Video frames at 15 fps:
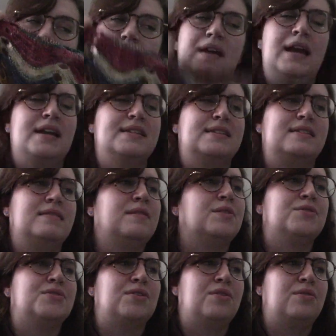guess
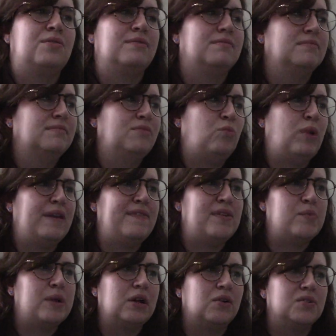there's no Wavy
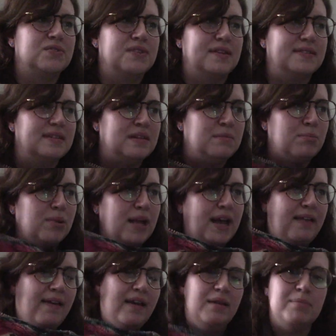Wiggles, doesn't imply
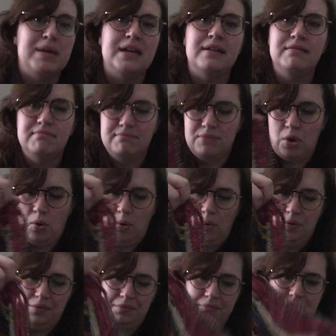like big whole